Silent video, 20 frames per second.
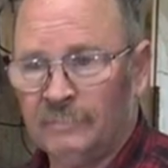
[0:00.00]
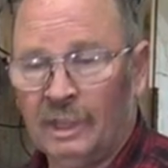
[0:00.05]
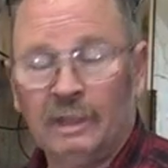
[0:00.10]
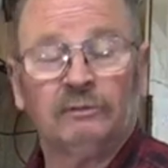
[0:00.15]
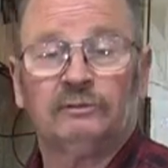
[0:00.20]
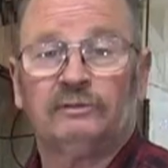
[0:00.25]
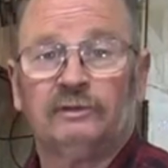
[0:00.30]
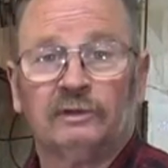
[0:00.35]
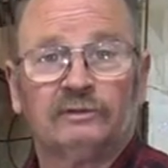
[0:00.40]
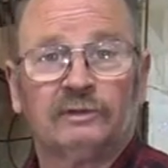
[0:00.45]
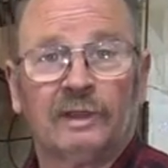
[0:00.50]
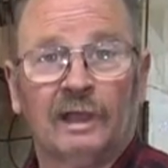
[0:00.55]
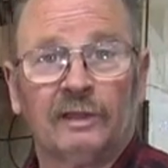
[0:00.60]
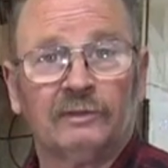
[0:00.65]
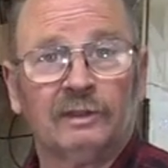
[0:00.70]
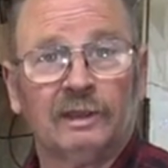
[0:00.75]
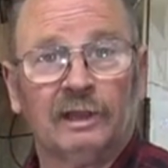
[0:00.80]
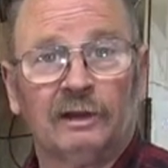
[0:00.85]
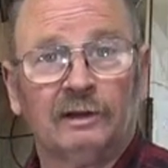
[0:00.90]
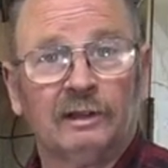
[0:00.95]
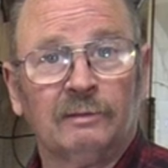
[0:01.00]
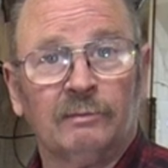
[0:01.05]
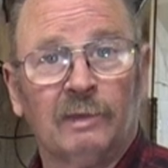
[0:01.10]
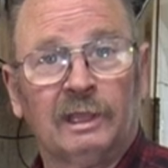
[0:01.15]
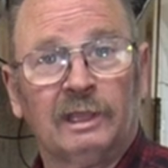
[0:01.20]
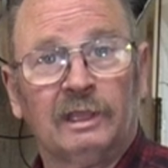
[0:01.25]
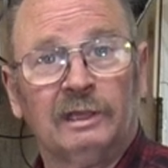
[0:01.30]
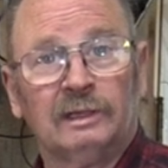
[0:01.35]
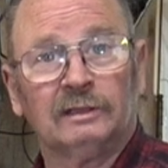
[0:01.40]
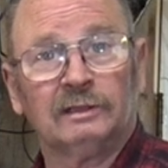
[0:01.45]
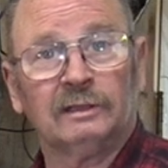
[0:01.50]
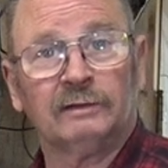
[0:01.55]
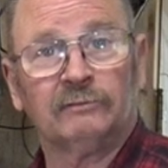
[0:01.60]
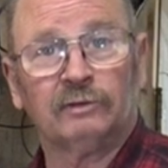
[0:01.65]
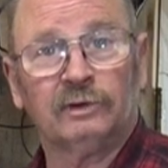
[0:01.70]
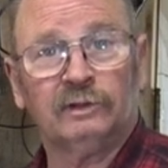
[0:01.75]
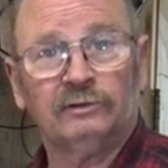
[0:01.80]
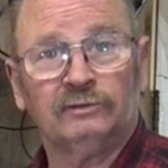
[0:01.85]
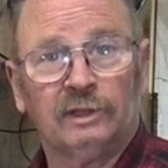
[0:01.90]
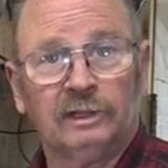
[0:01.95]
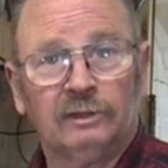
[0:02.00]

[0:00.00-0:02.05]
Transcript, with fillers: He was just out in the area making deliveries.